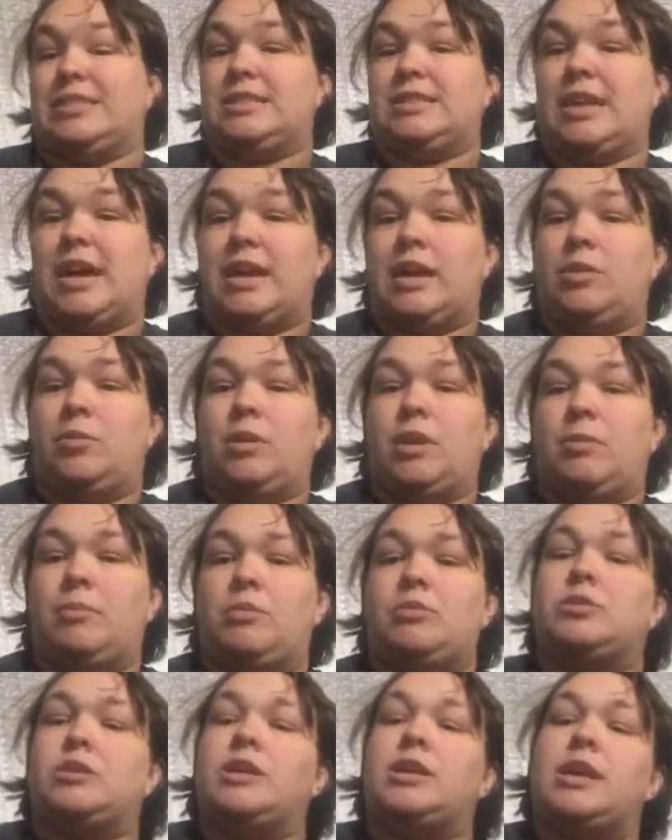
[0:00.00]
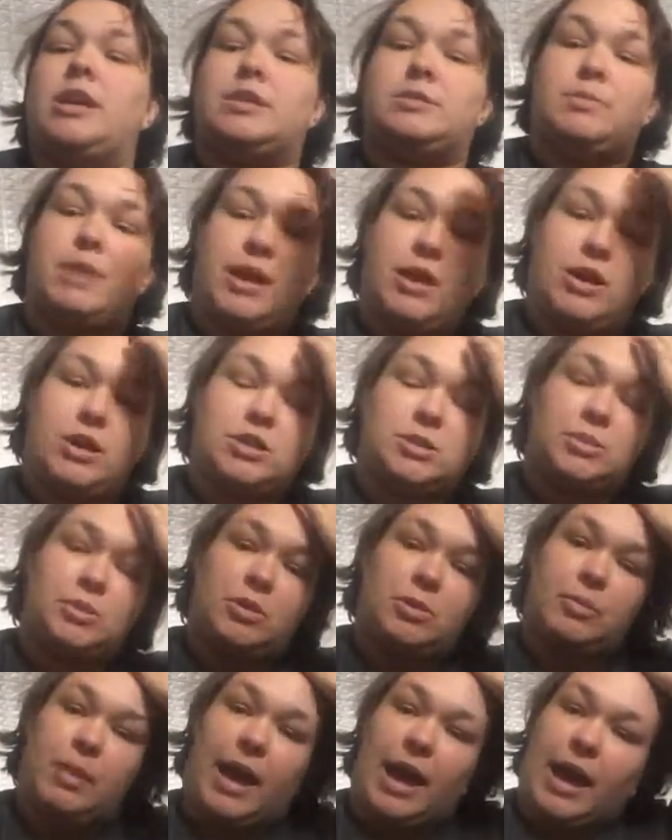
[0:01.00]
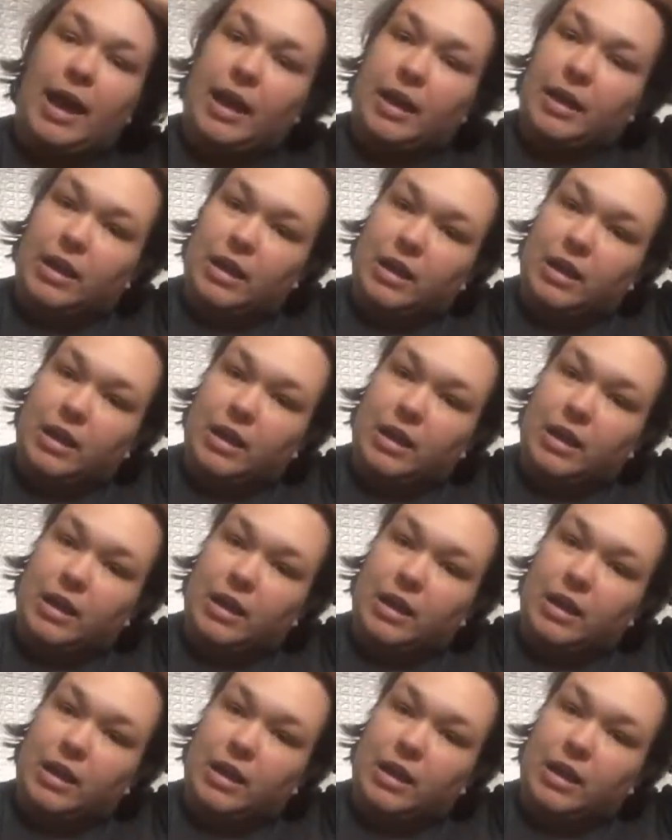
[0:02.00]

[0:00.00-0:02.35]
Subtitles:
decided what I'm using as my hospital bag,